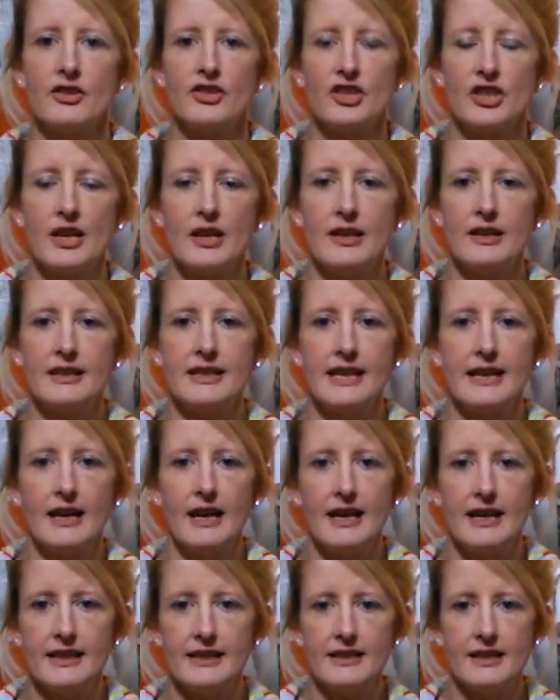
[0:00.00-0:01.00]
shirt that
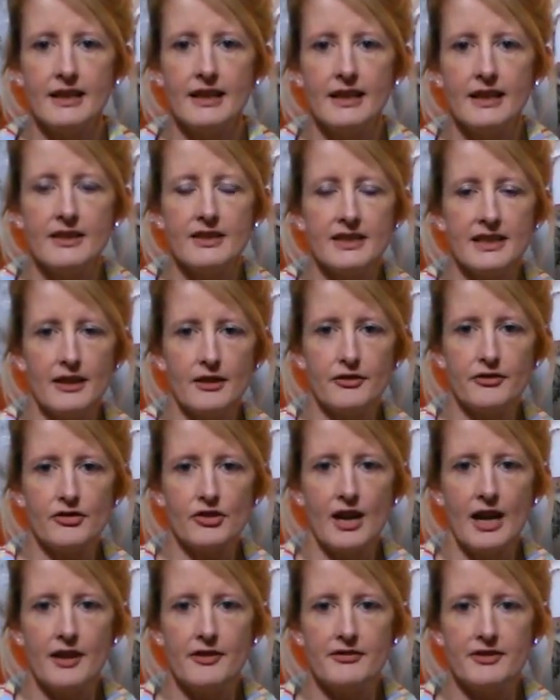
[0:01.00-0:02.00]
I had
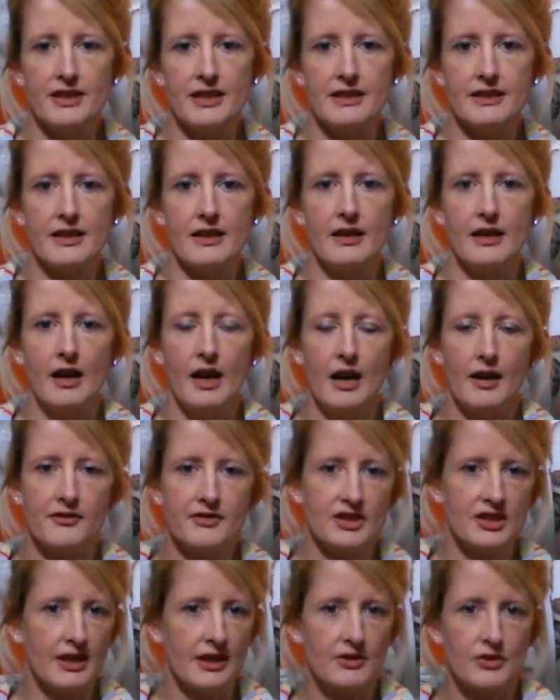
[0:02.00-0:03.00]
self-drafted.
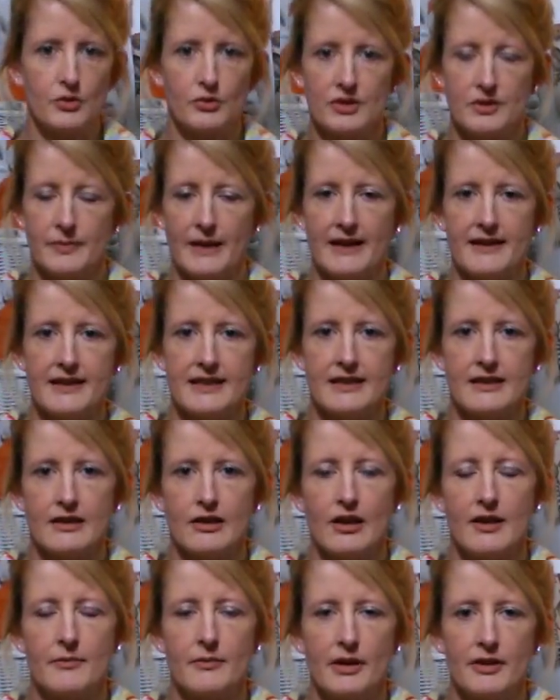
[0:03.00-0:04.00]
Obviously I talked about this a
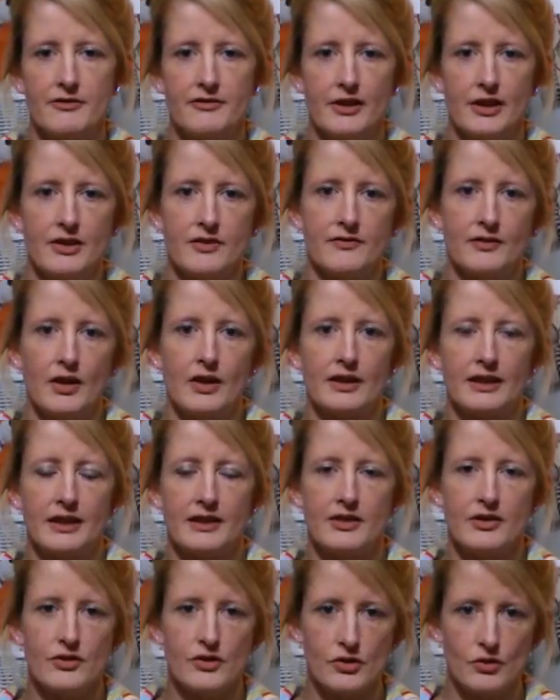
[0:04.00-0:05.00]
lot in my first vlog,
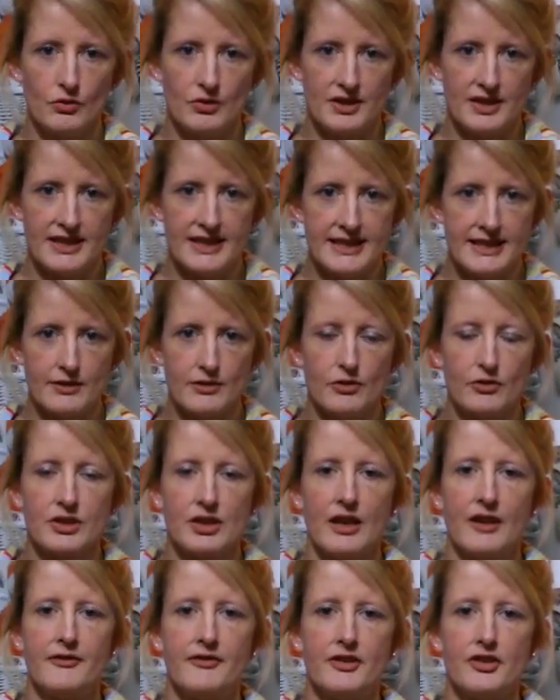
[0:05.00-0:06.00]
and you saw the
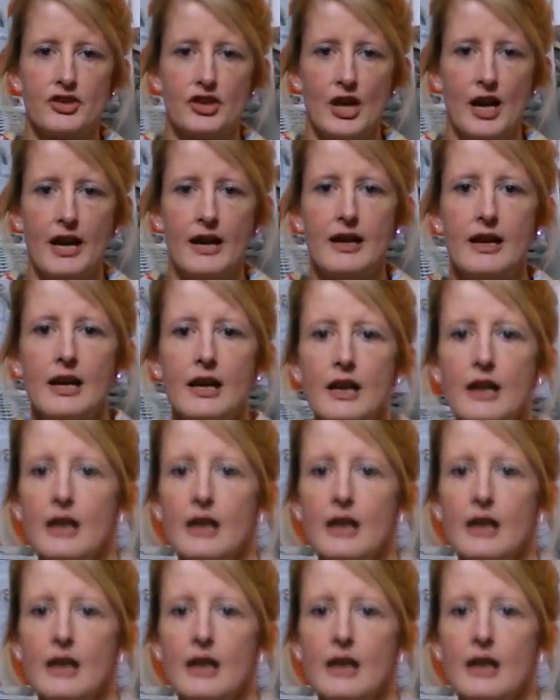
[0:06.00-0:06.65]
stills of the shirt.